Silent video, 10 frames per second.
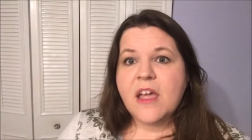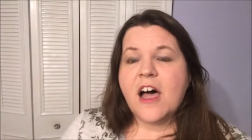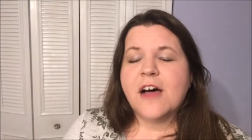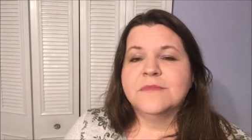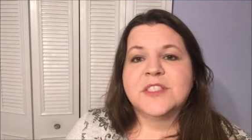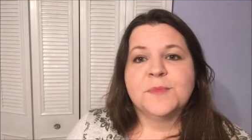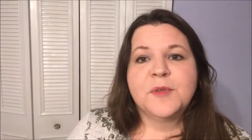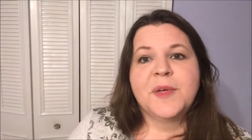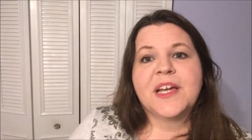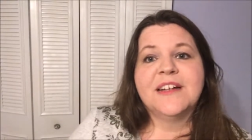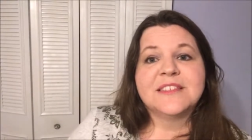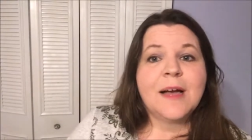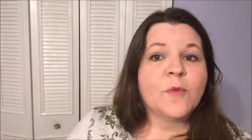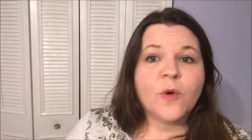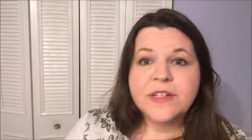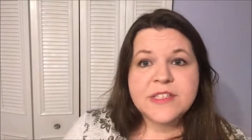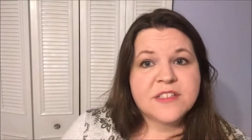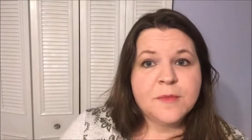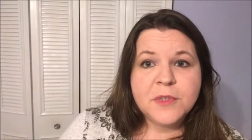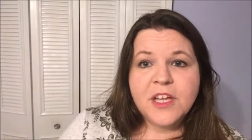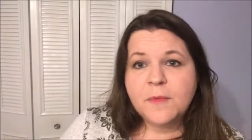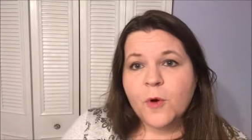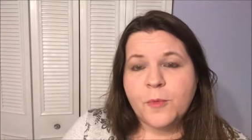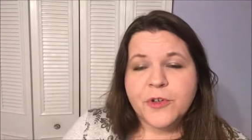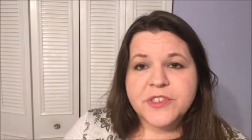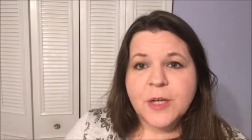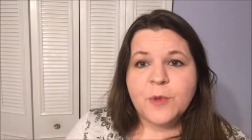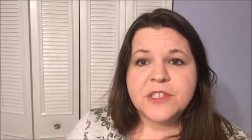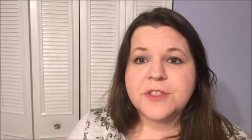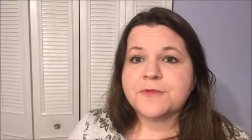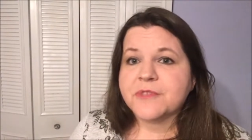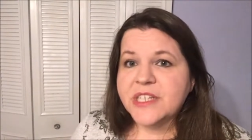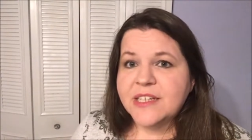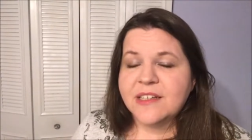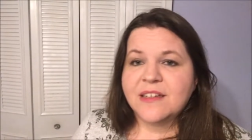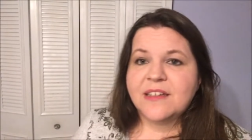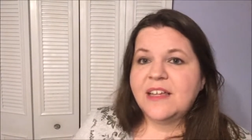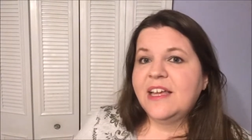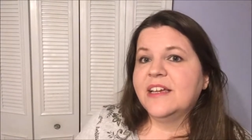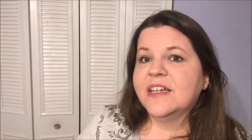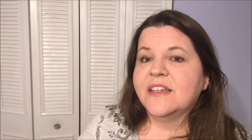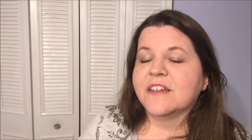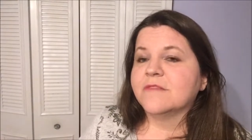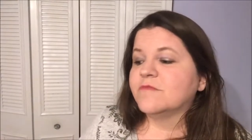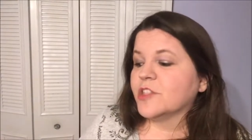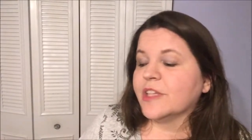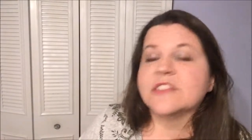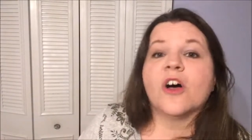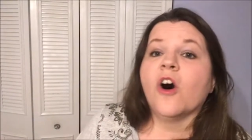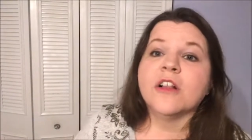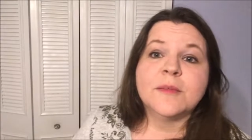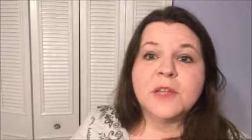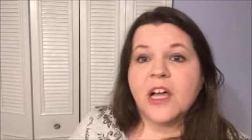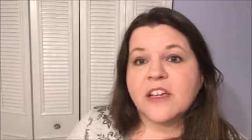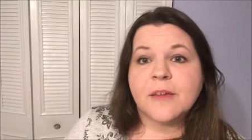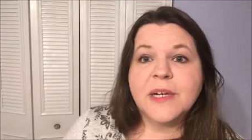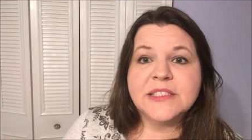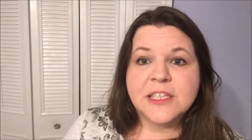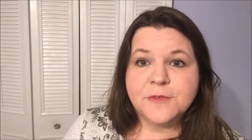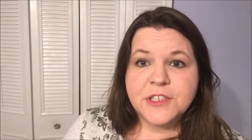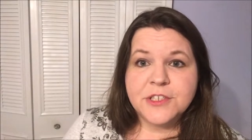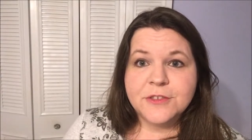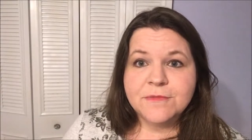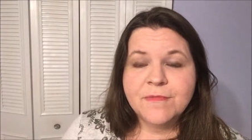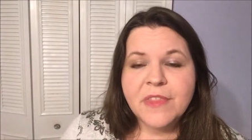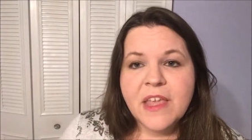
Um, simply because I'm going to stumble on more books I want to read, and so that's all I'm locking myself into.